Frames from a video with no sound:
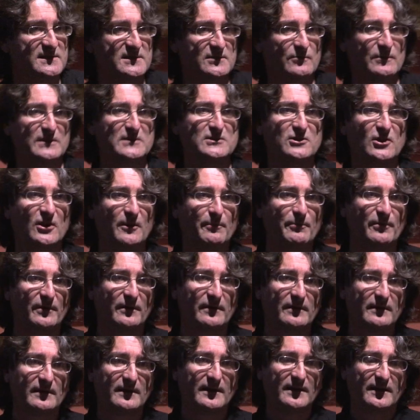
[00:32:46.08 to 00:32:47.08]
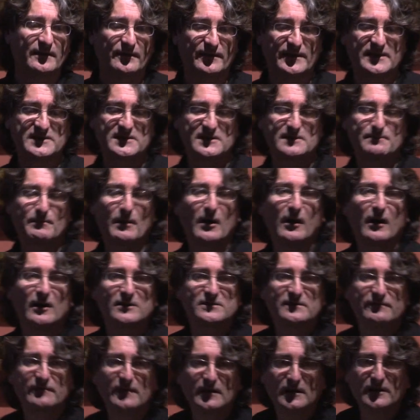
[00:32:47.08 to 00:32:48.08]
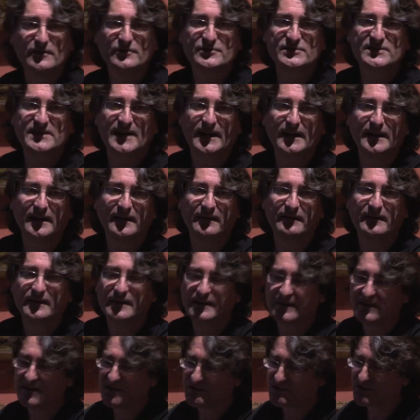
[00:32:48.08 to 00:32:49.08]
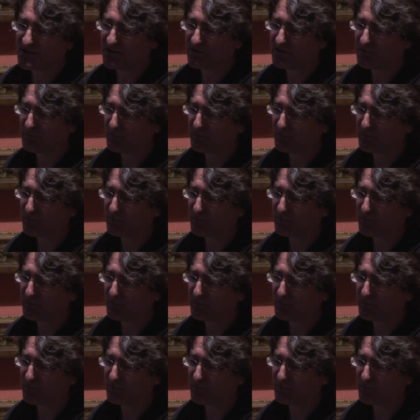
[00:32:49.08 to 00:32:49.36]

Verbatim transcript: to interpret this as part of the Loos salient. So the